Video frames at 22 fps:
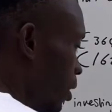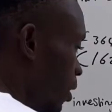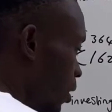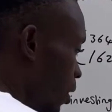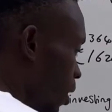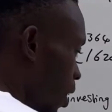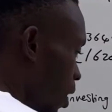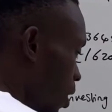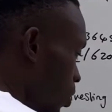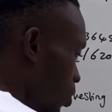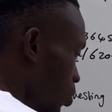
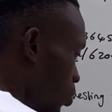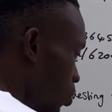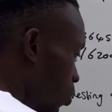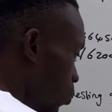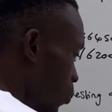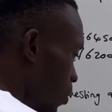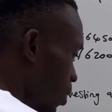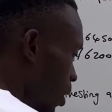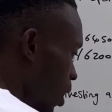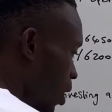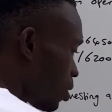also
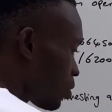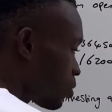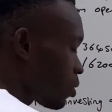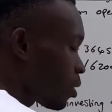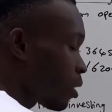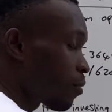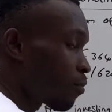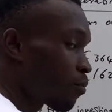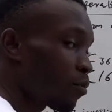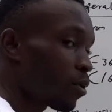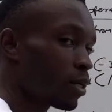we also have
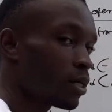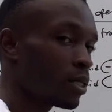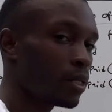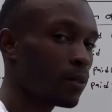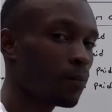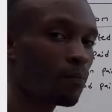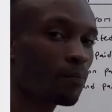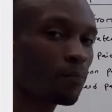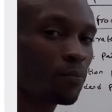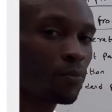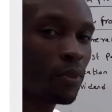what
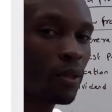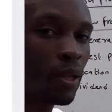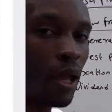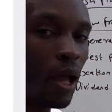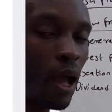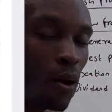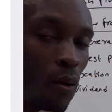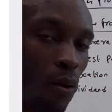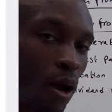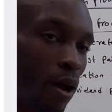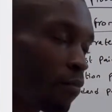
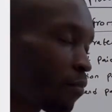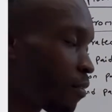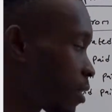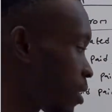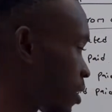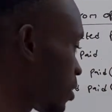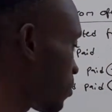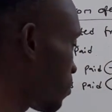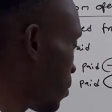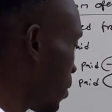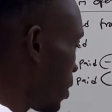our
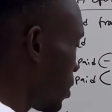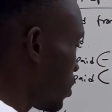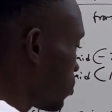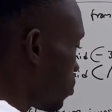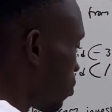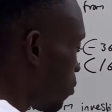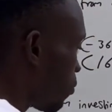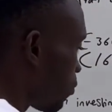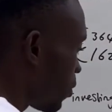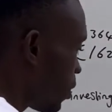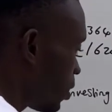average price
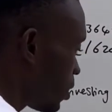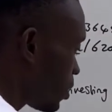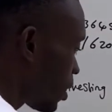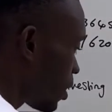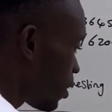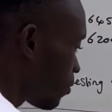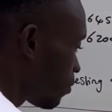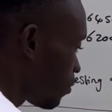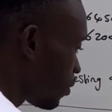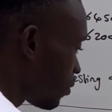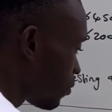of
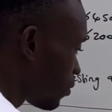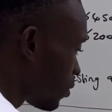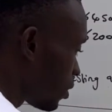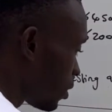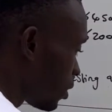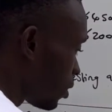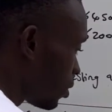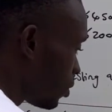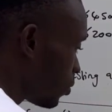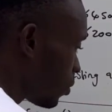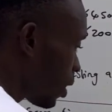850.
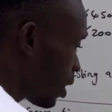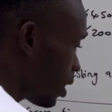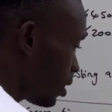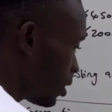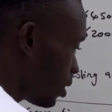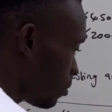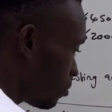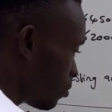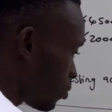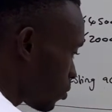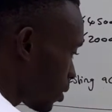you add
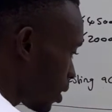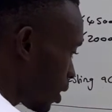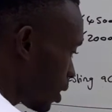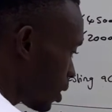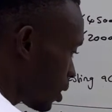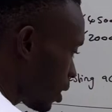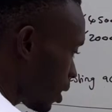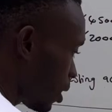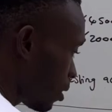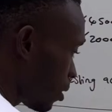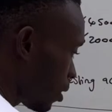them
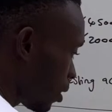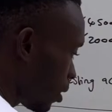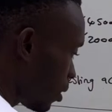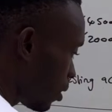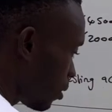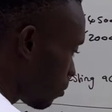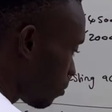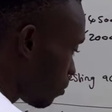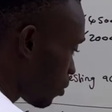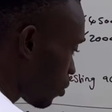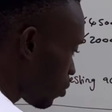together
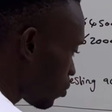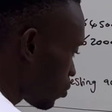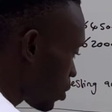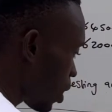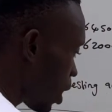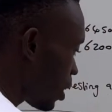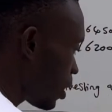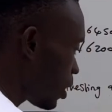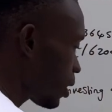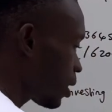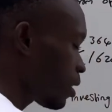because
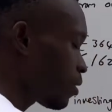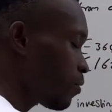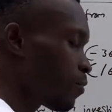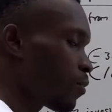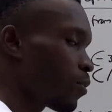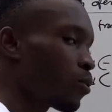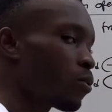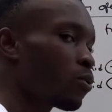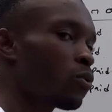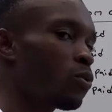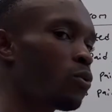under cash
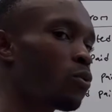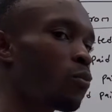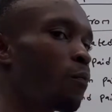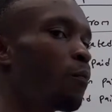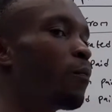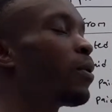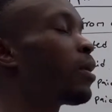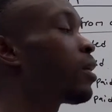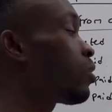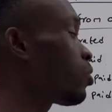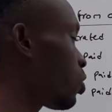flow you
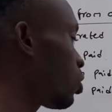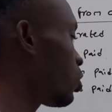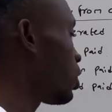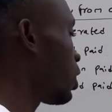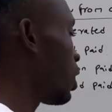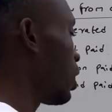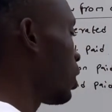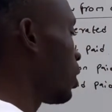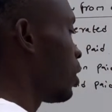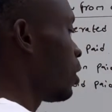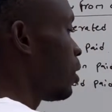bring
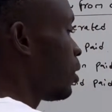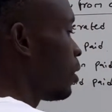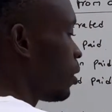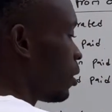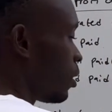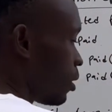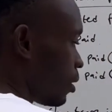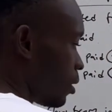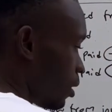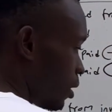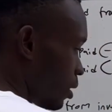total
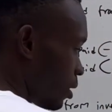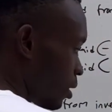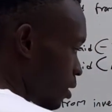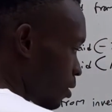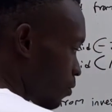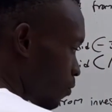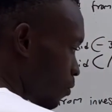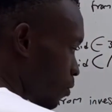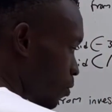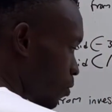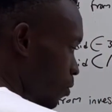this is
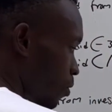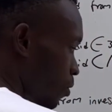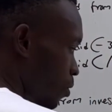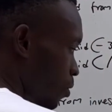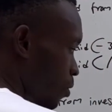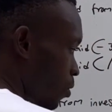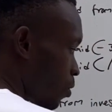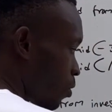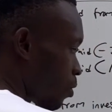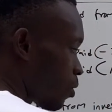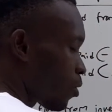for
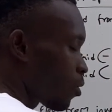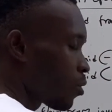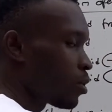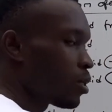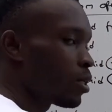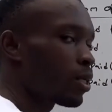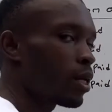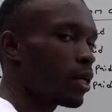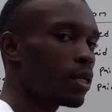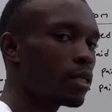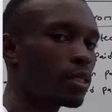
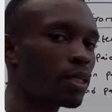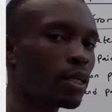ordinary share